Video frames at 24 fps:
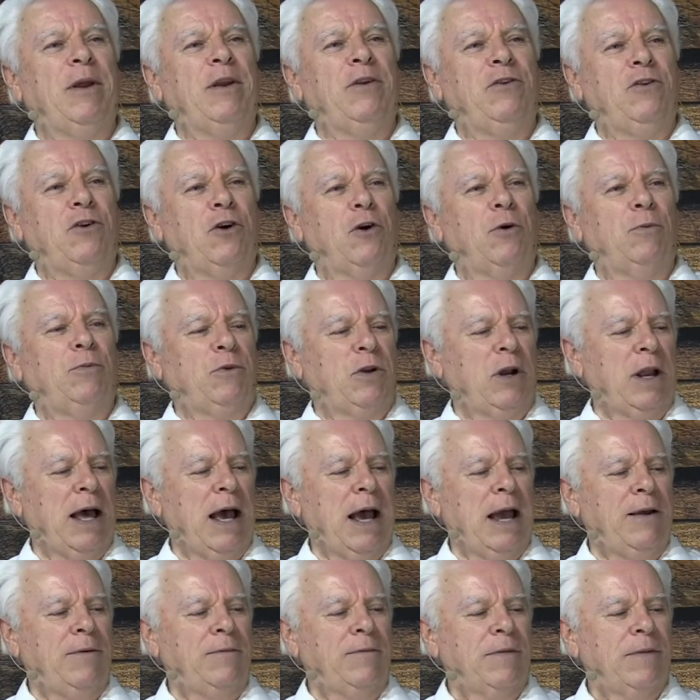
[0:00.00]
in Job's
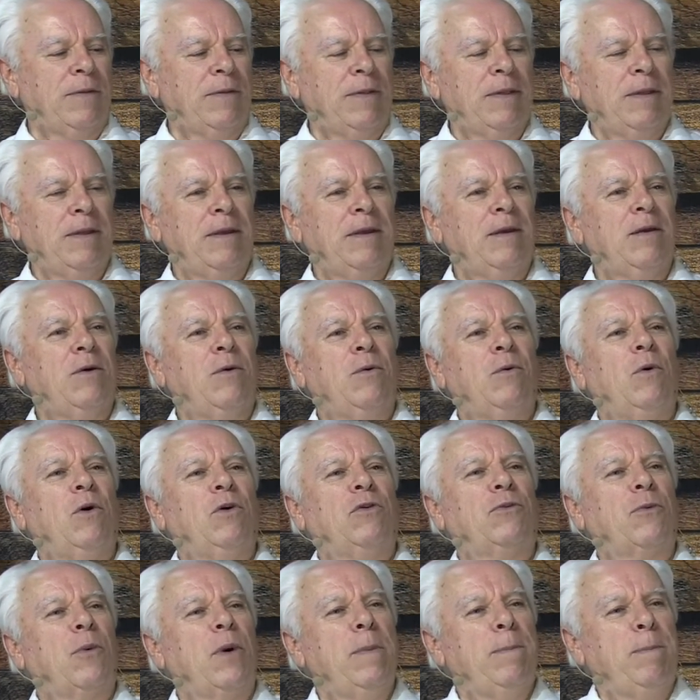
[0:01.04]
life
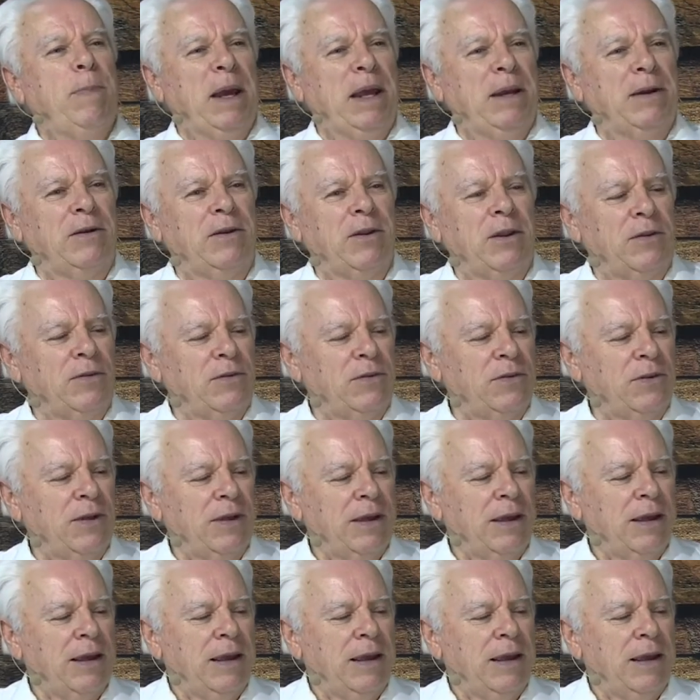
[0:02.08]
was repentance.